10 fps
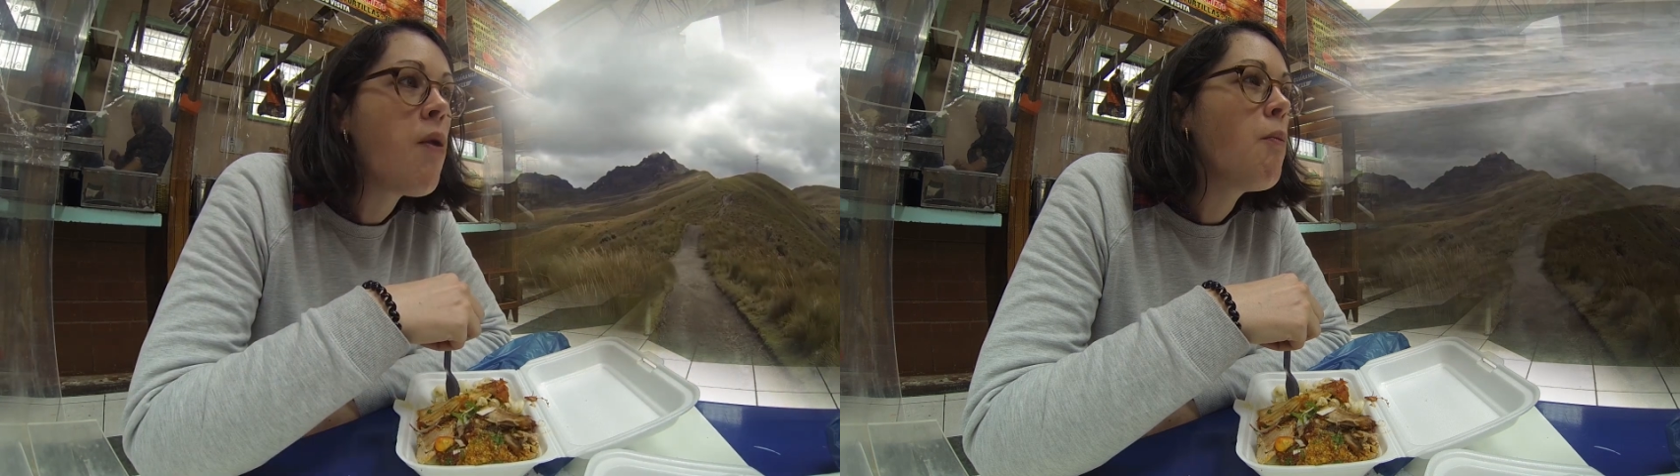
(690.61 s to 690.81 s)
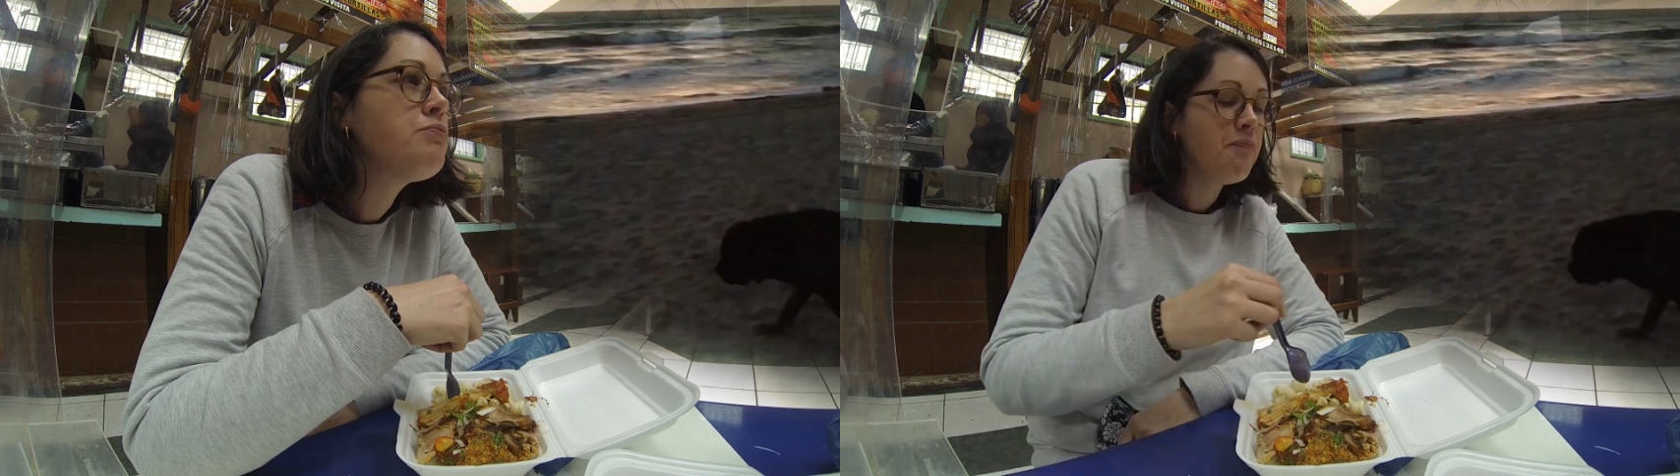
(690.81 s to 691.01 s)

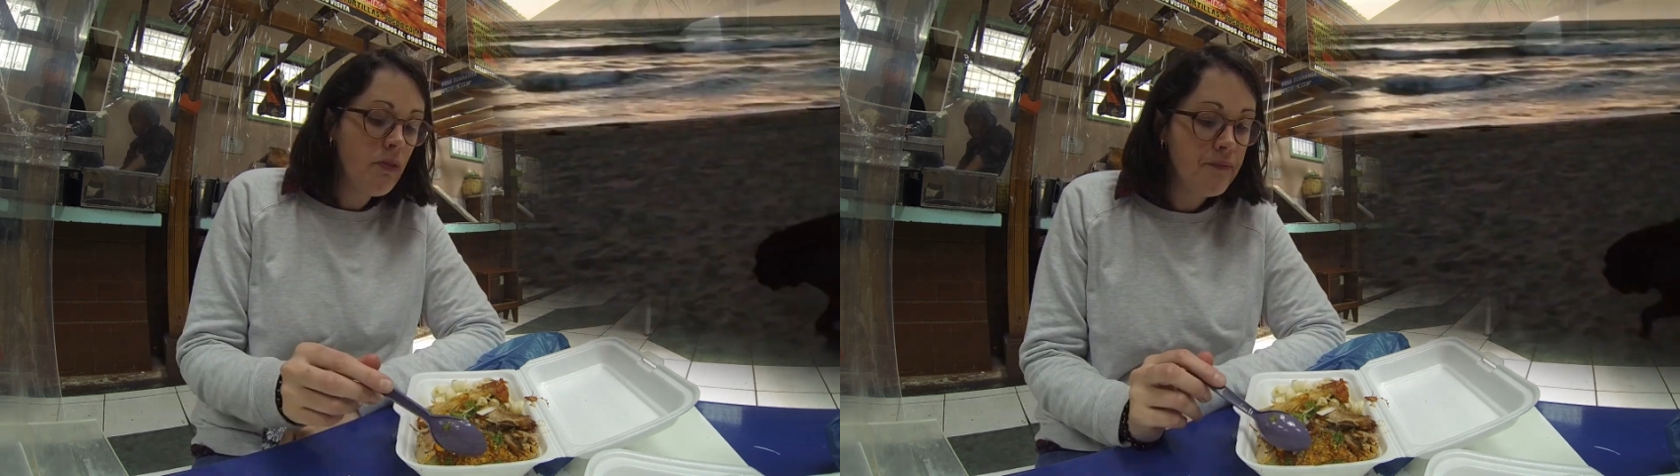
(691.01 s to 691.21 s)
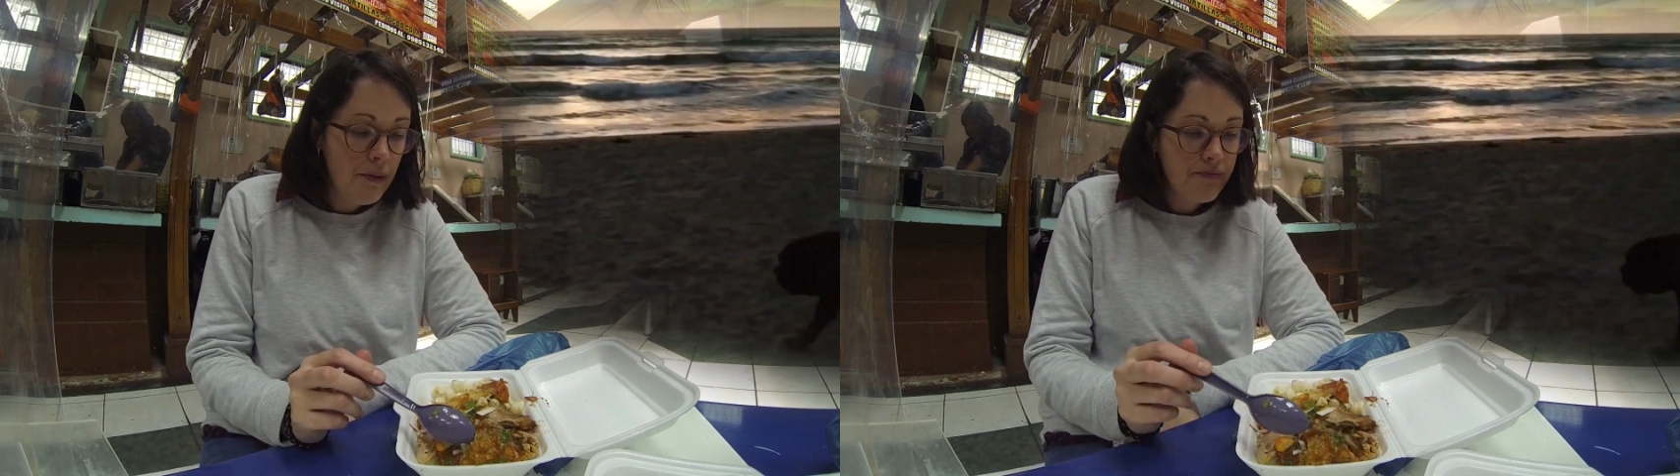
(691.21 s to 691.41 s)
the
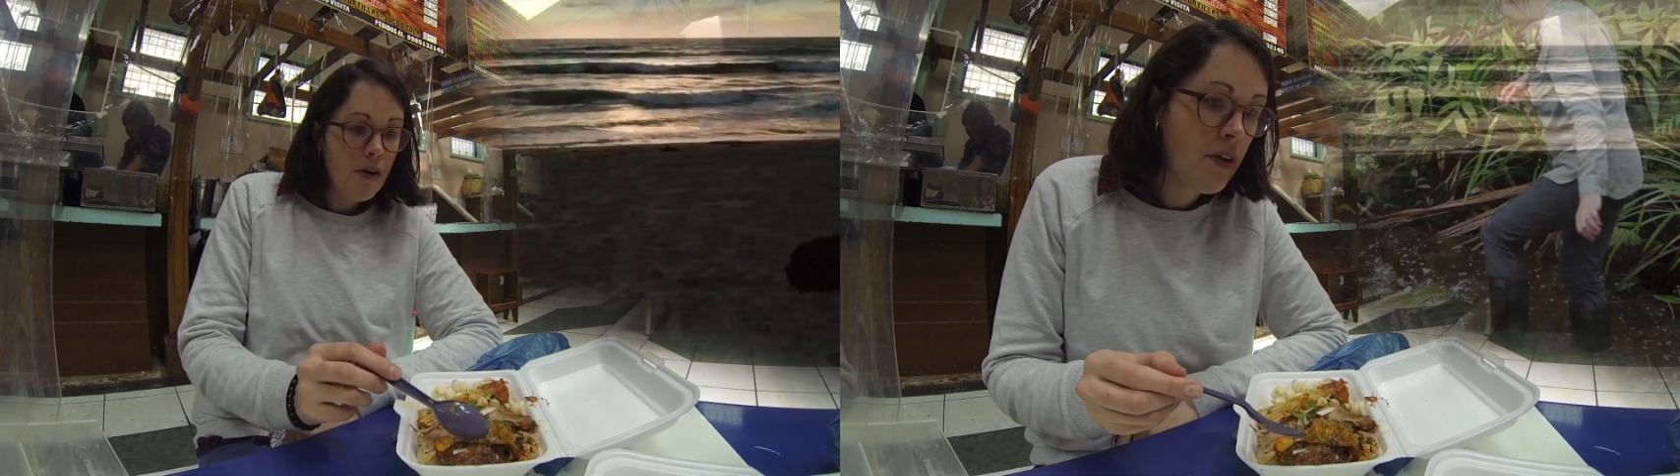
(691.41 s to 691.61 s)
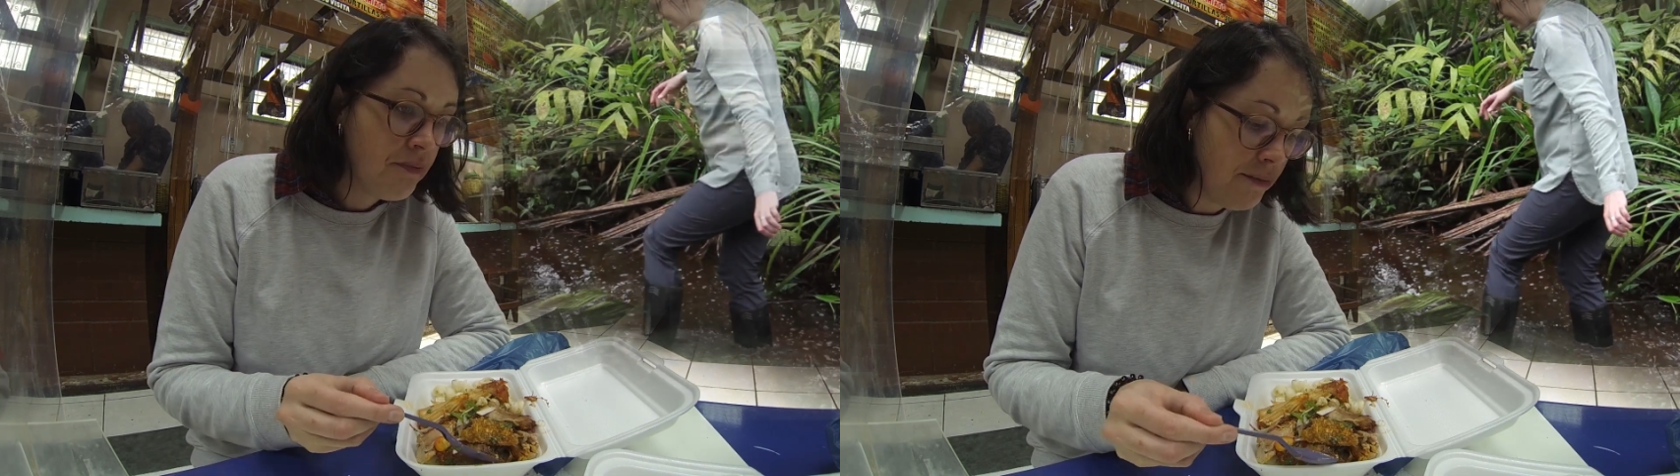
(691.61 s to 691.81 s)
ocean,
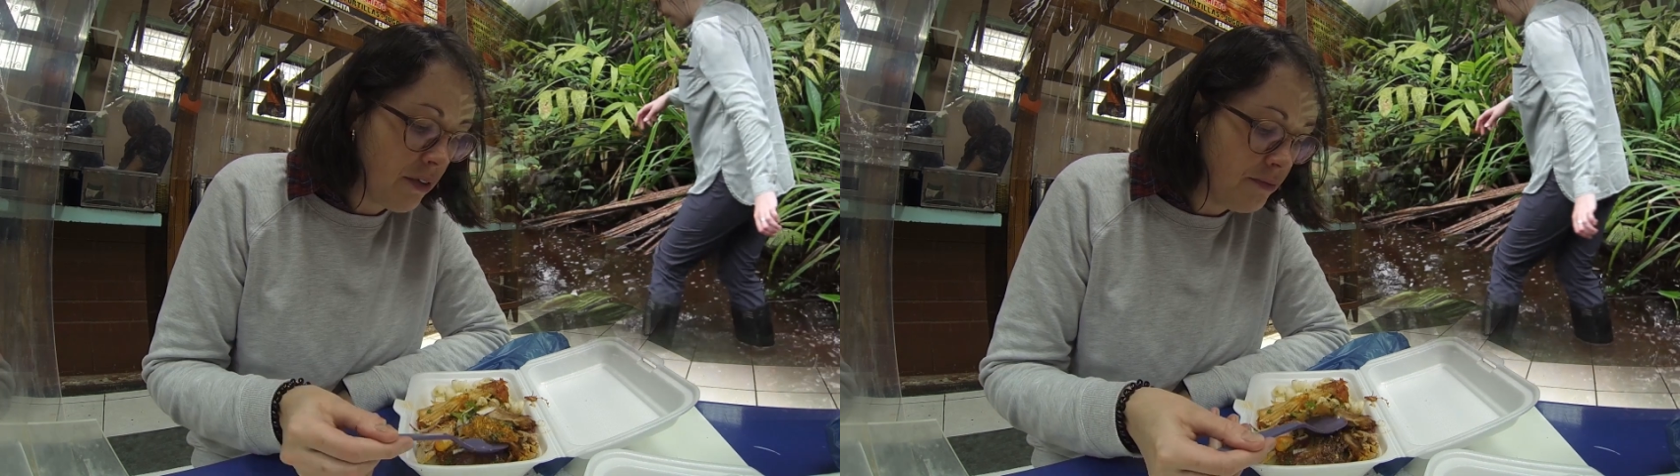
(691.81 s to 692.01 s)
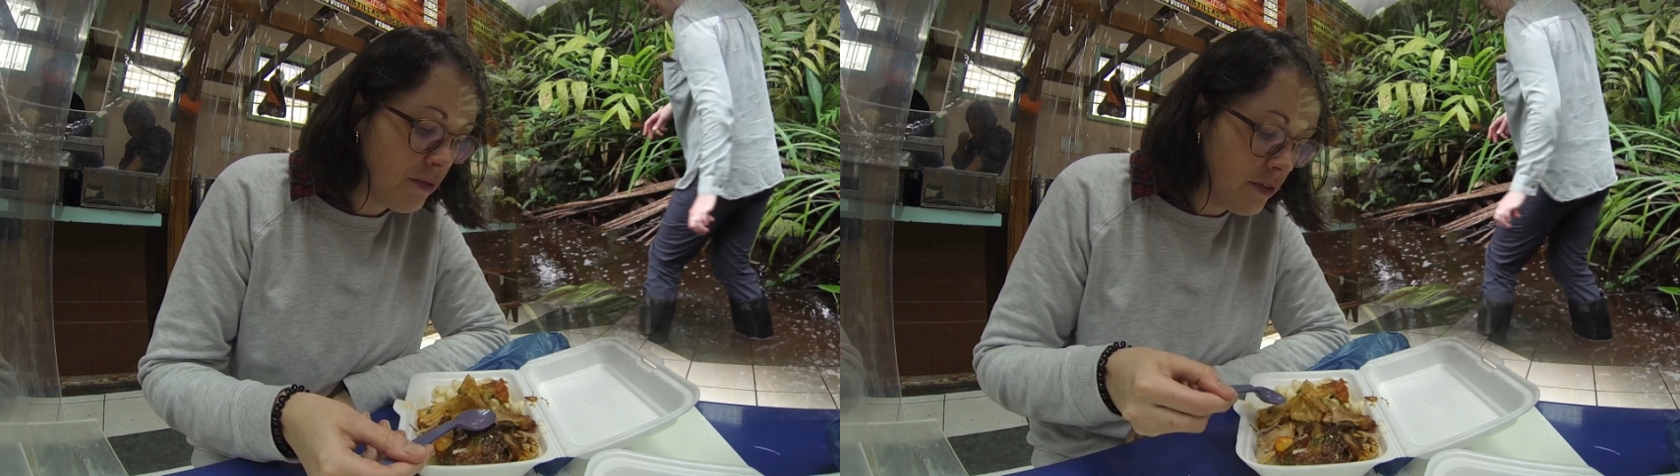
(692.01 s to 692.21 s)
the
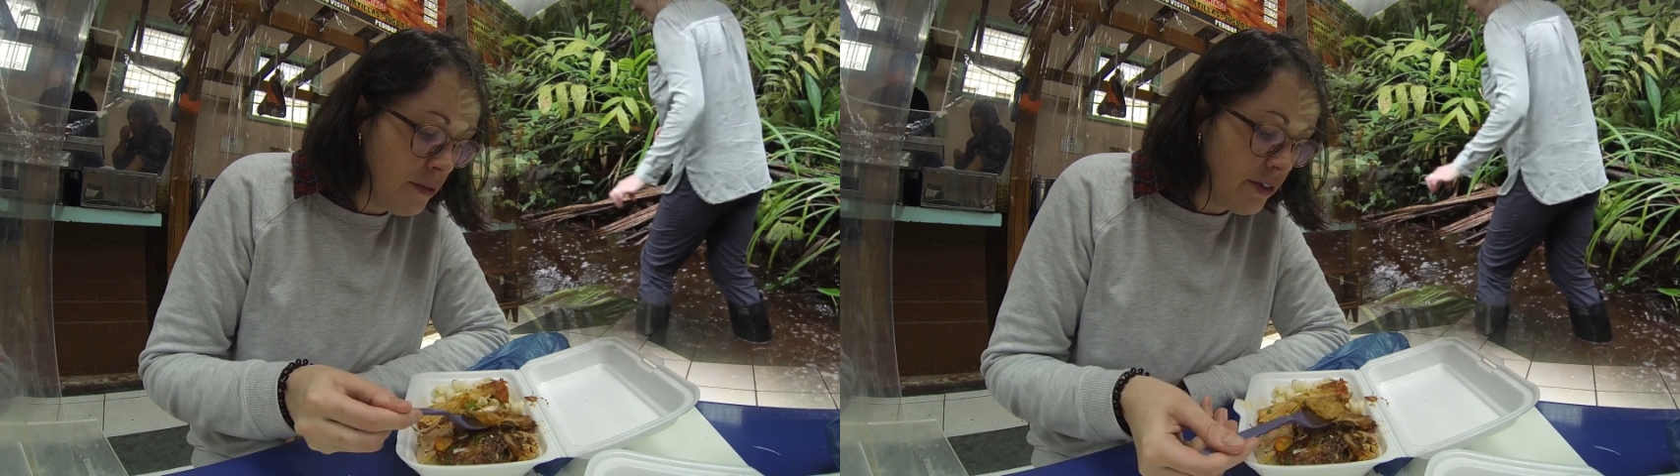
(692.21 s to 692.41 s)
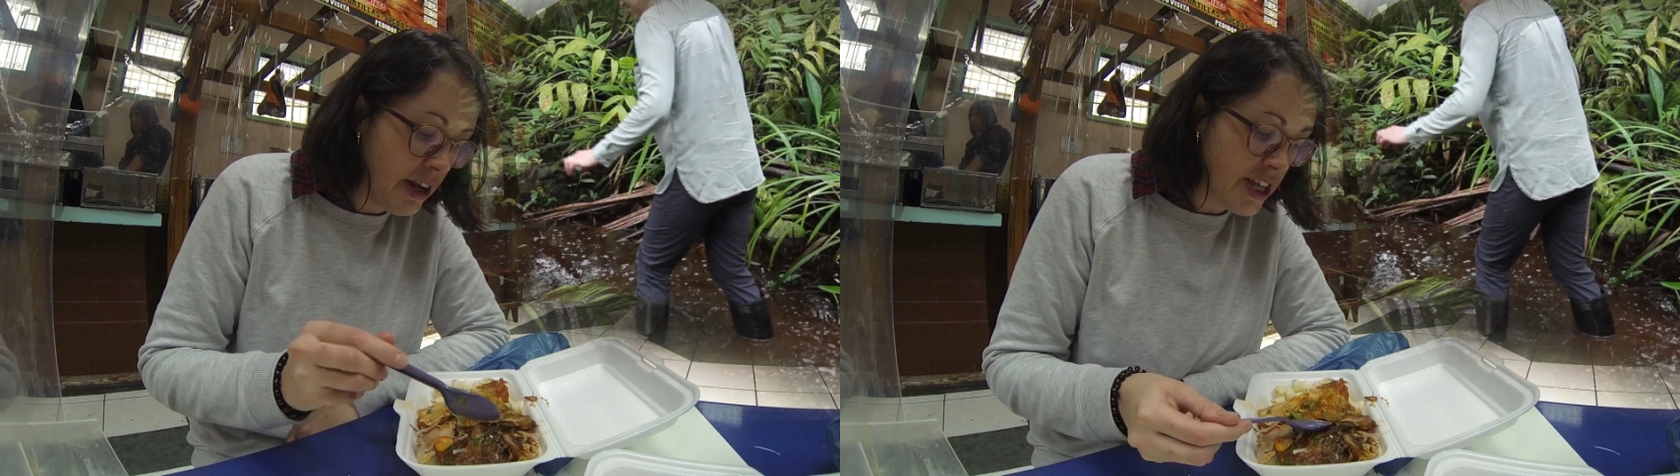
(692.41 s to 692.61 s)
jungle.
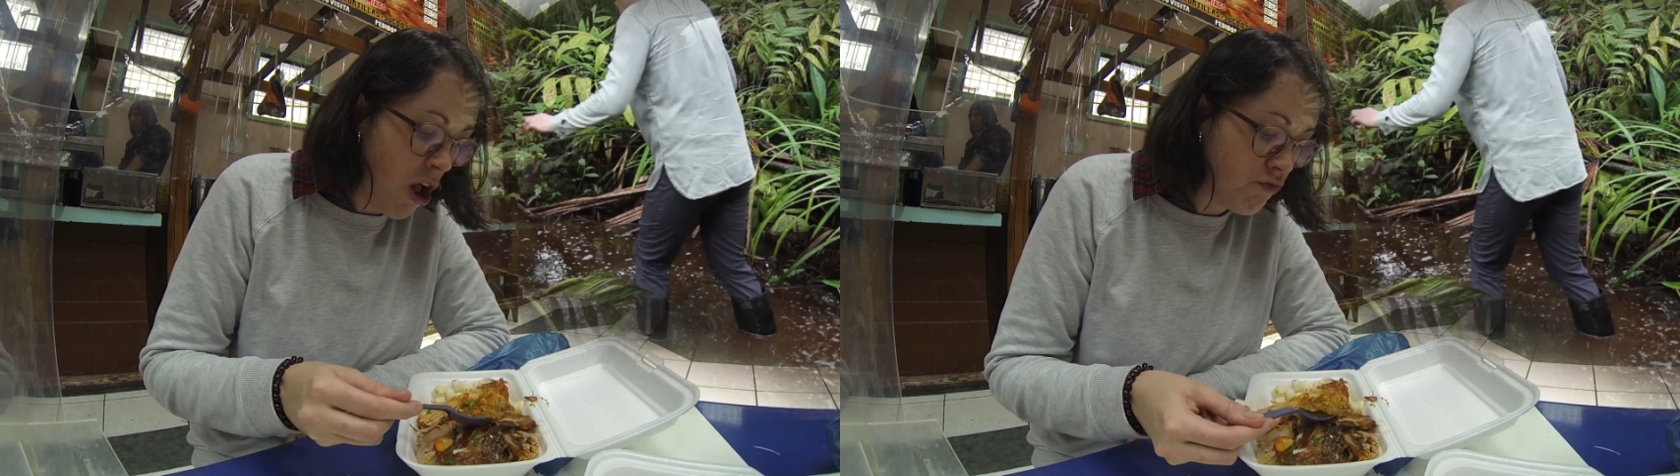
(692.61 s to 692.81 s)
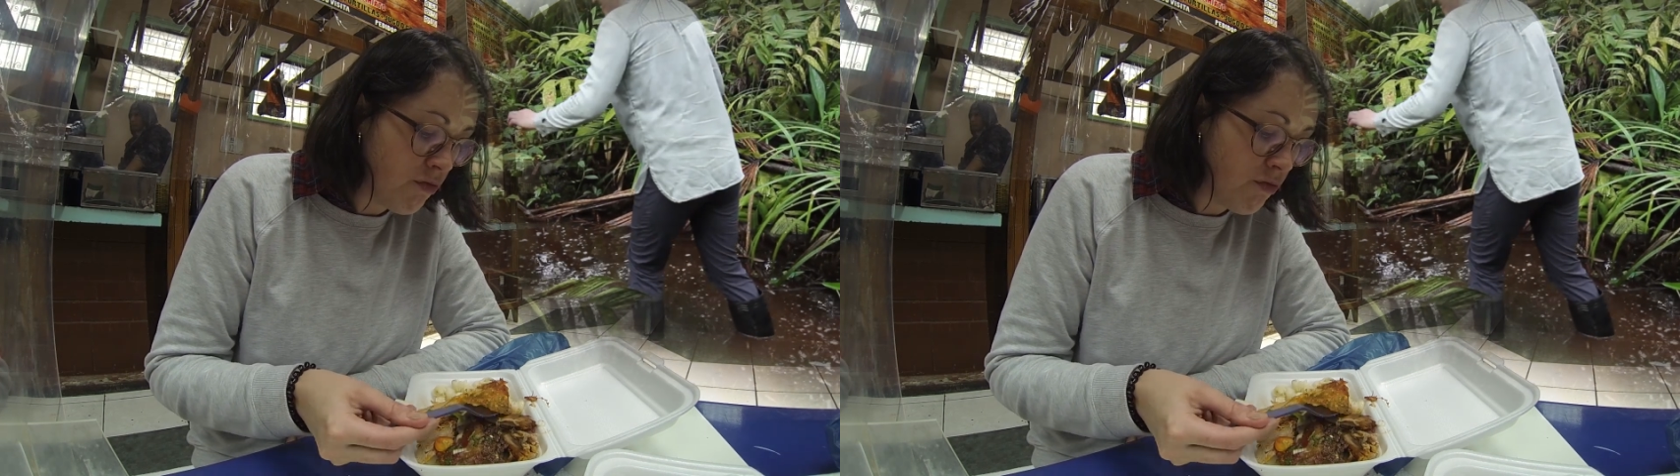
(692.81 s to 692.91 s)
Think